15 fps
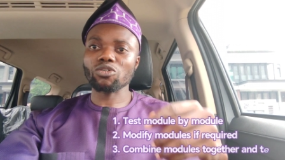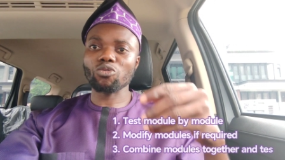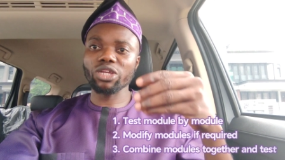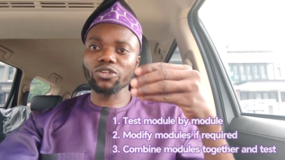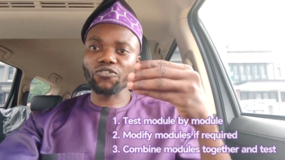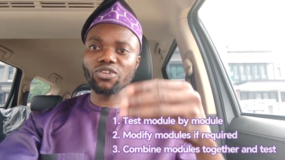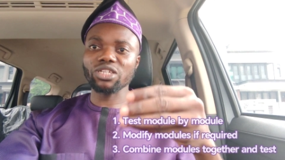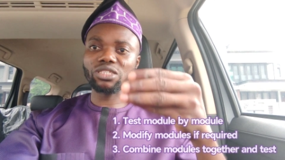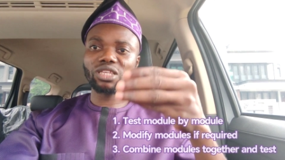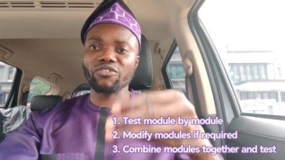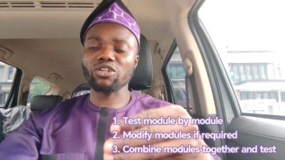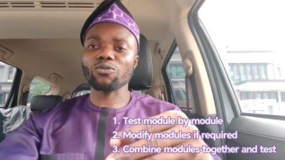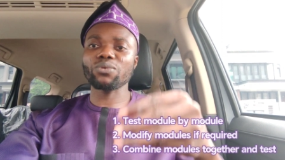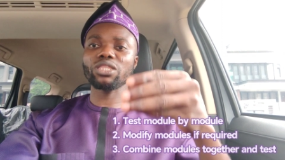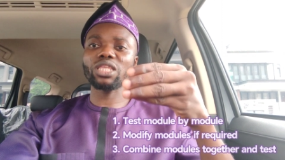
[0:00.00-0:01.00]
So when you finish
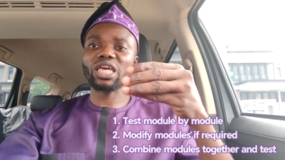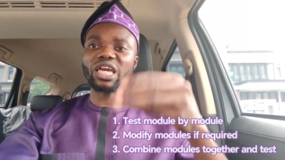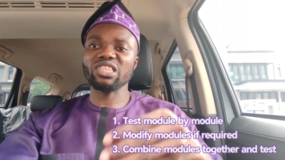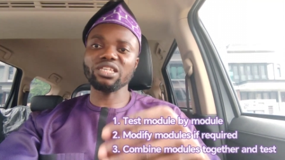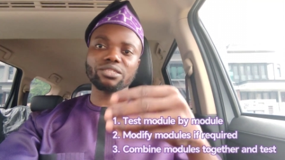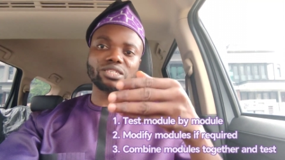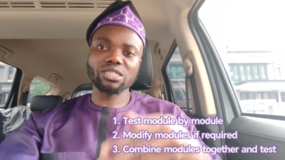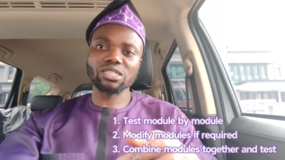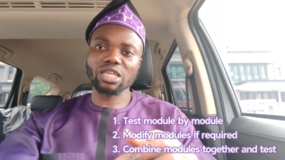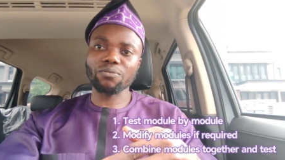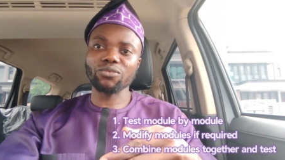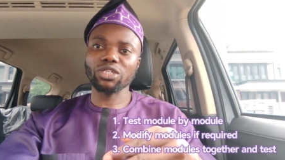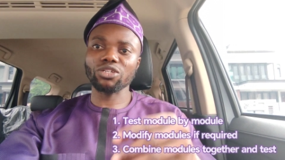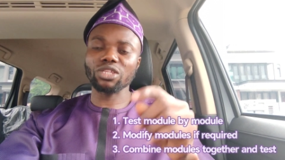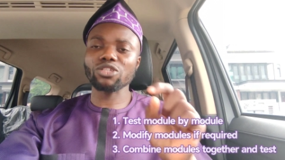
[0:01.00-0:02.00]
developing any
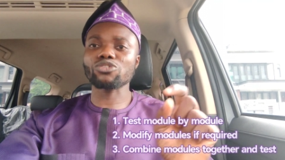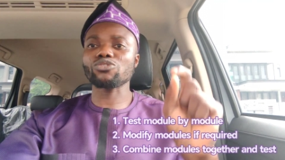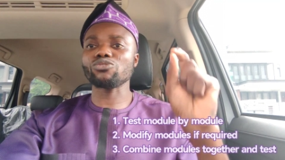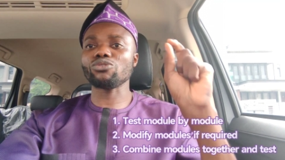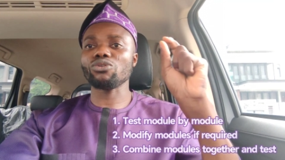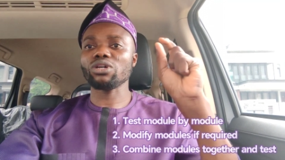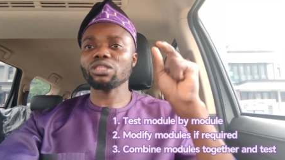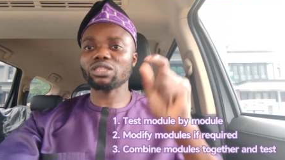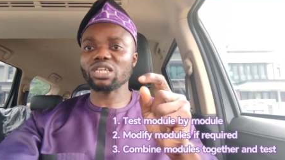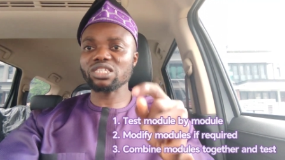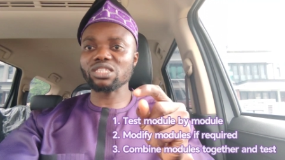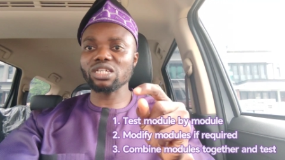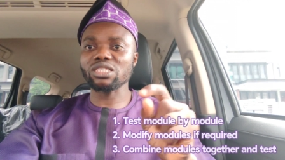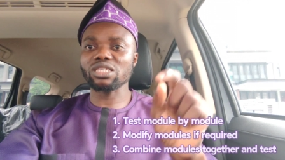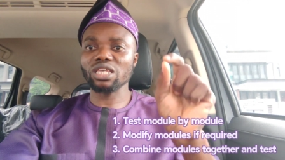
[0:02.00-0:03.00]
system, you need to
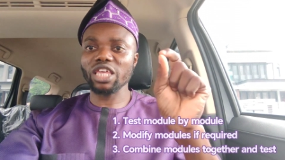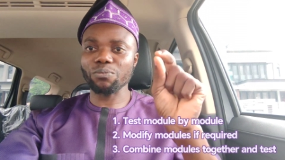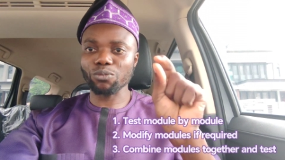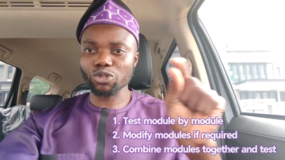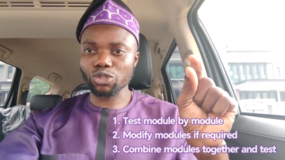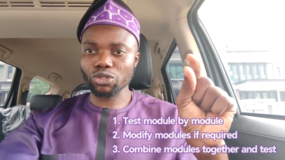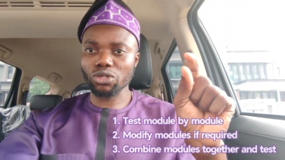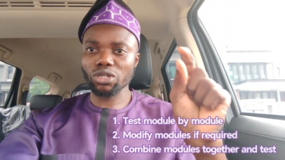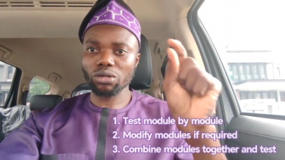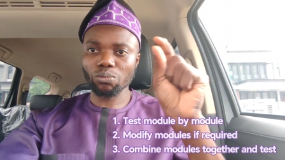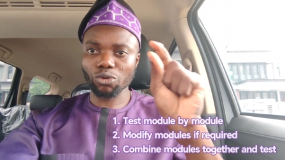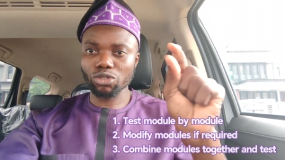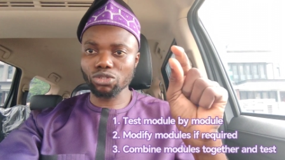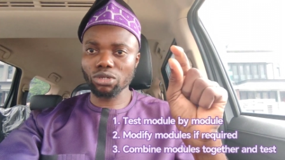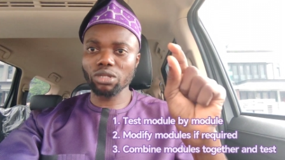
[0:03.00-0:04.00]
test it in module,
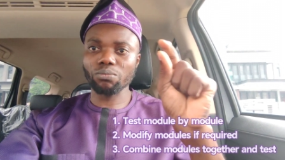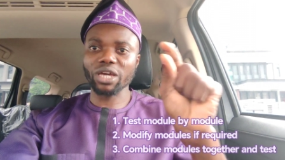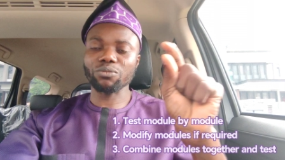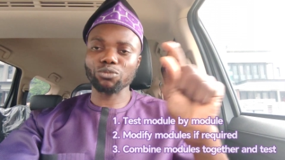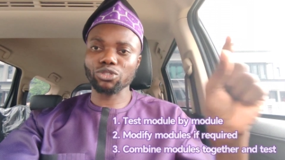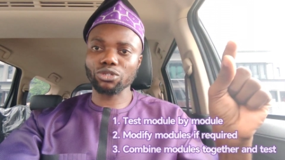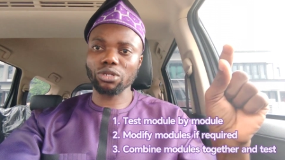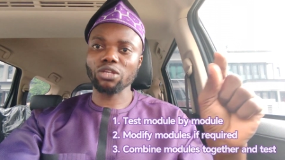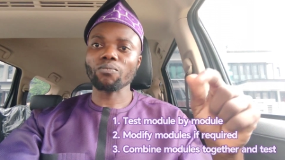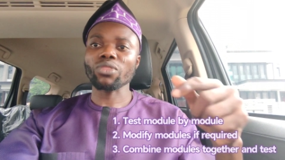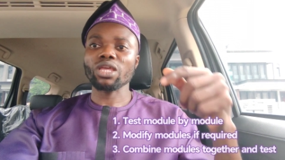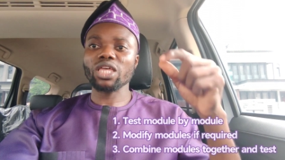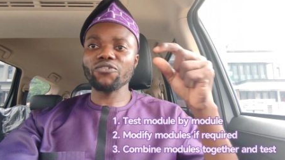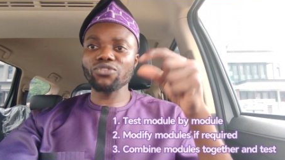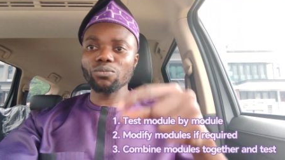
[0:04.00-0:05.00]
module by module.
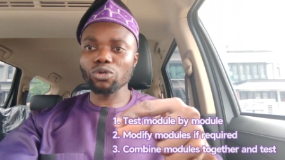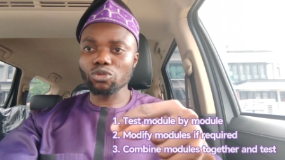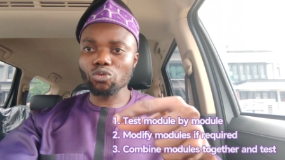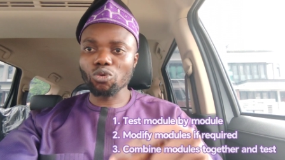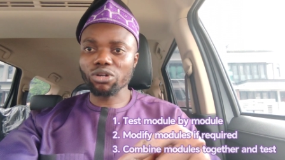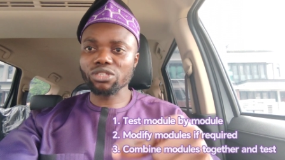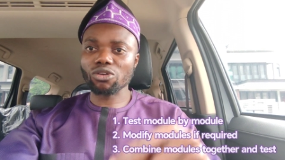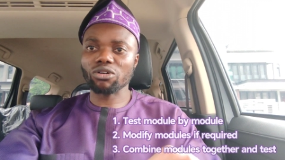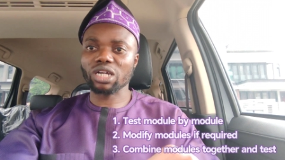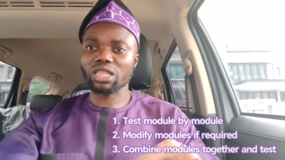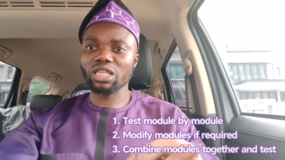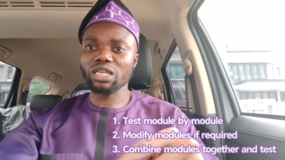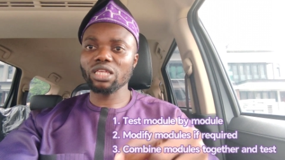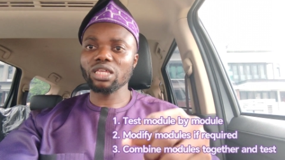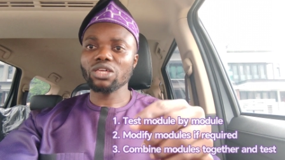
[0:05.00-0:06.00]
If the module works
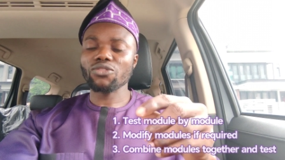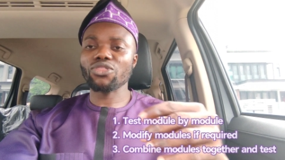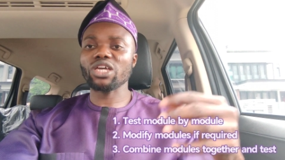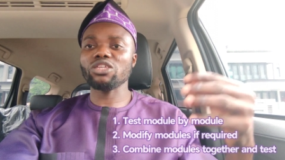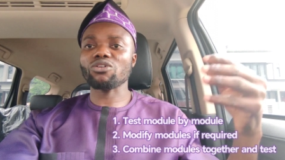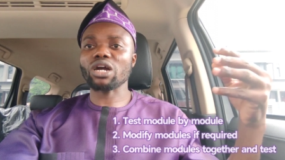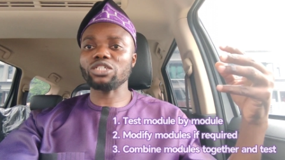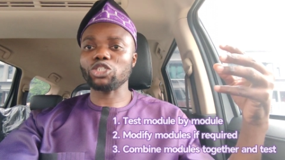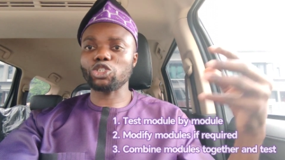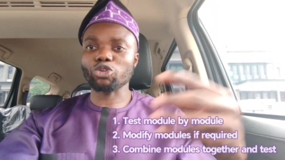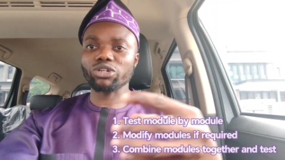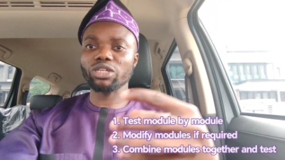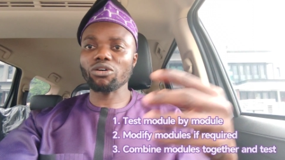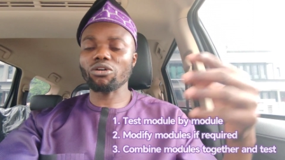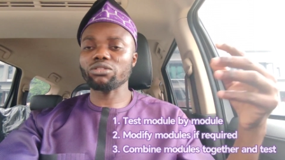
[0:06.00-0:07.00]
correctly, then you can
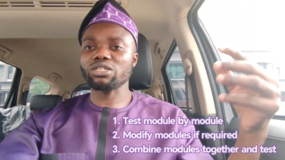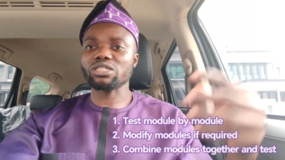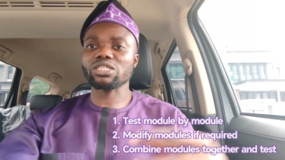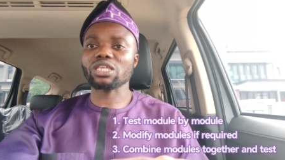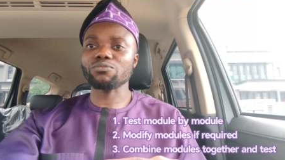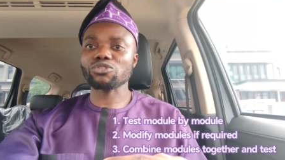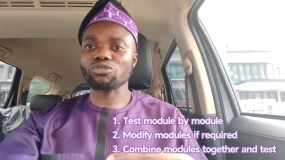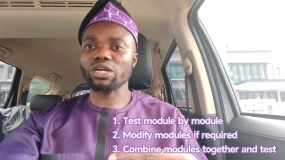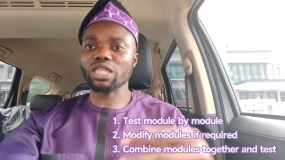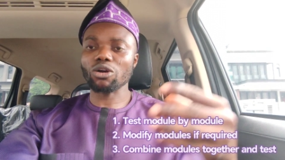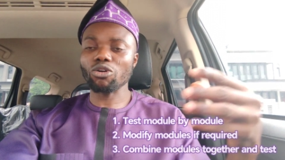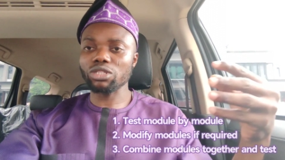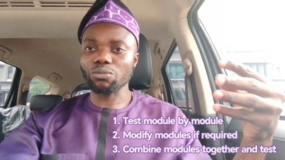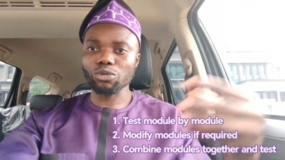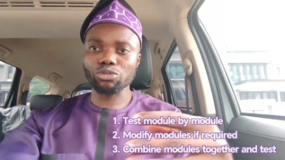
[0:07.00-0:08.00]
join all the systems
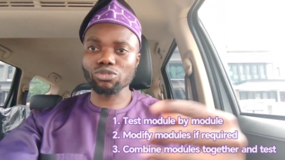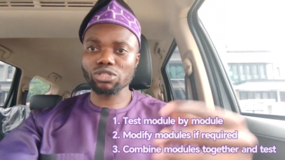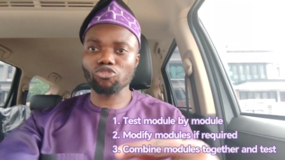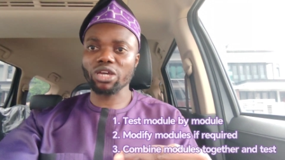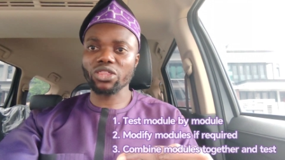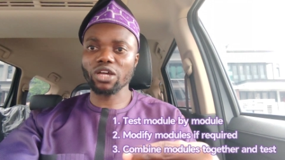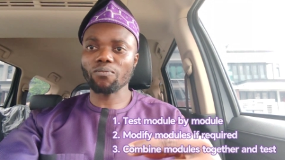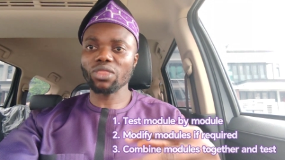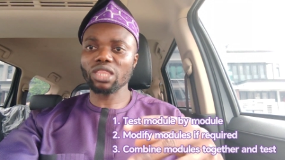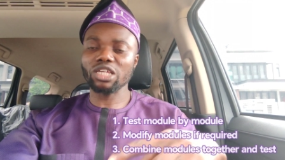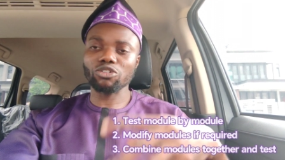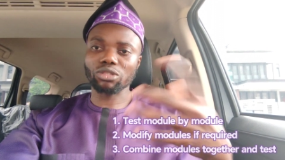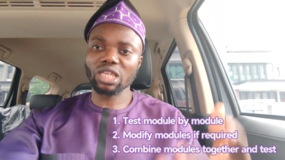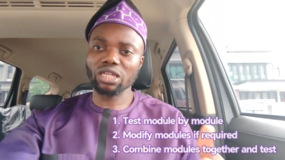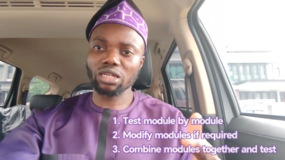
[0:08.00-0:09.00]
together, all the modules together,
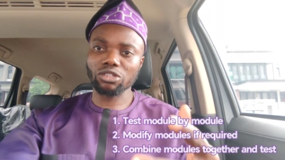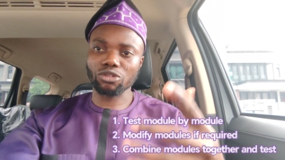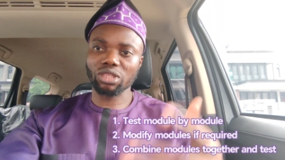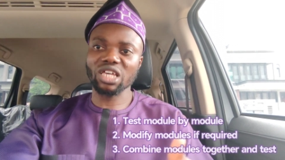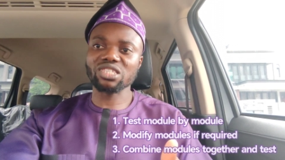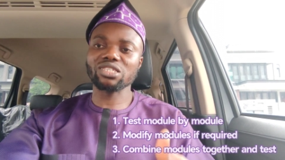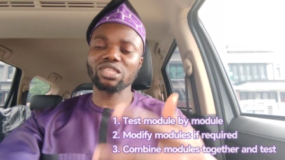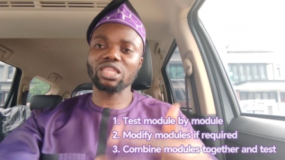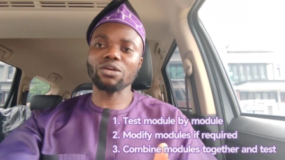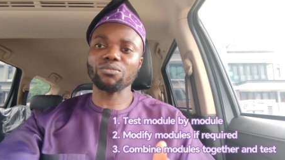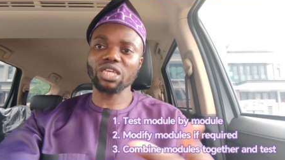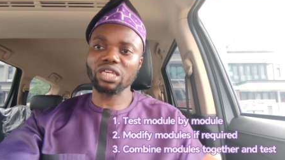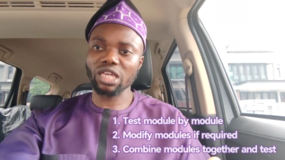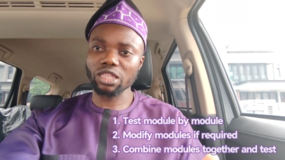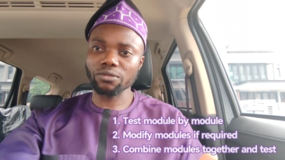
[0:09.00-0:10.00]
then you, take you test
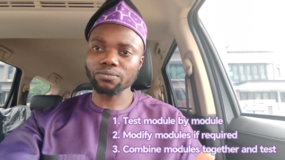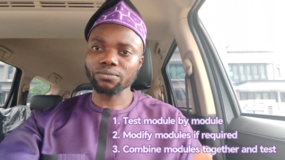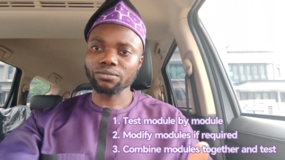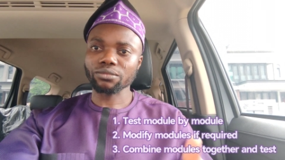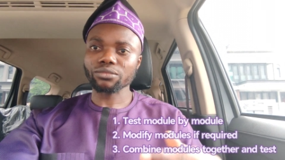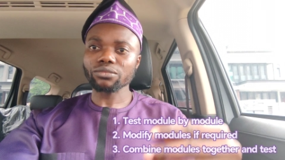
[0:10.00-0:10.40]
them again.